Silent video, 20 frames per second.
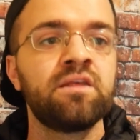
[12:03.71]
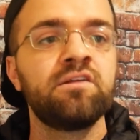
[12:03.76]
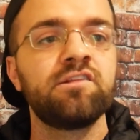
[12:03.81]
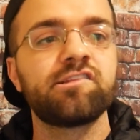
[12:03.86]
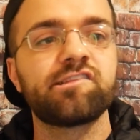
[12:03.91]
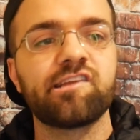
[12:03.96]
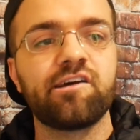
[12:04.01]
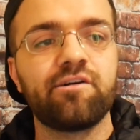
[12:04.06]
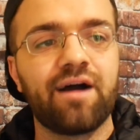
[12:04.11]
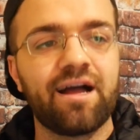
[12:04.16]

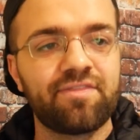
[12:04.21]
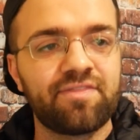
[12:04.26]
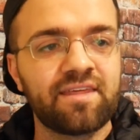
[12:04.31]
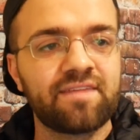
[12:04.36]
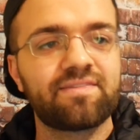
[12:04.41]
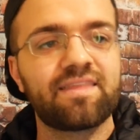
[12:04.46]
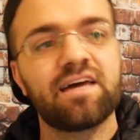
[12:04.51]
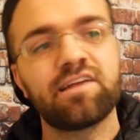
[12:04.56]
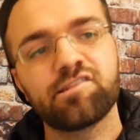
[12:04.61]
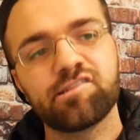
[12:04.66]
So I
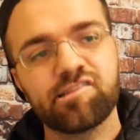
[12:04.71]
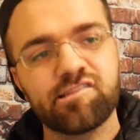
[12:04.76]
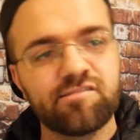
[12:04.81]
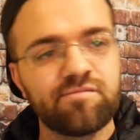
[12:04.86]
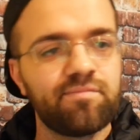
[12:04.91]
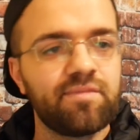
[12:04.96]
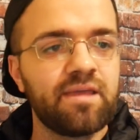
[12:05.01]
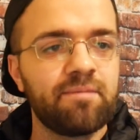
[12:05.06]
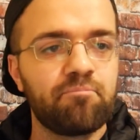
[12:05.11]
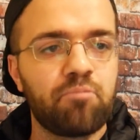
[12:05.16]
think
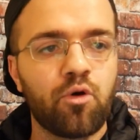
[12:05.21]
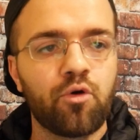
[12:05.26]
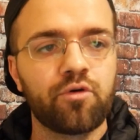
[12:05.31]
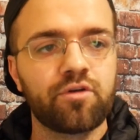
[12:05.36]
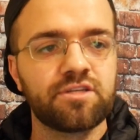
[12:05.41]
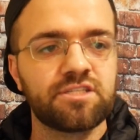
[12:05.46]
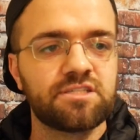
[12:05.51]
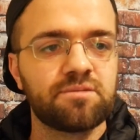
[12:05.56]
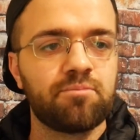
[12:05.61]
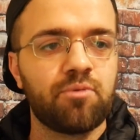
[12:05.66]
that's
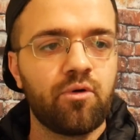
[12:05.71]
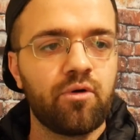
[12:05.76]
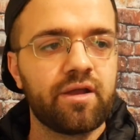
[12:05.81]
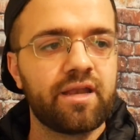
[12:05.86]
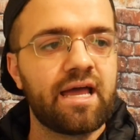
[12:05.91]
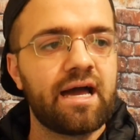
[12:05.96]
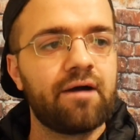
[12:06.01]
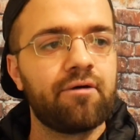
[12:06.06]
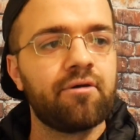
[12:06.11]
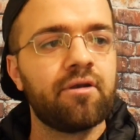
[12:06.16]
important to
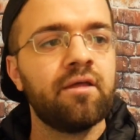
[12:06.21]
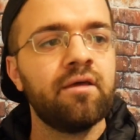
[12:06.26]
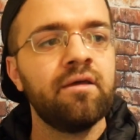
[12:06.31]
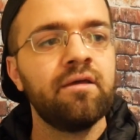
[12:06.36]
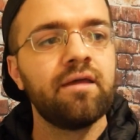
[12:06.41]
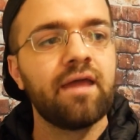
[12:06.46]
point out.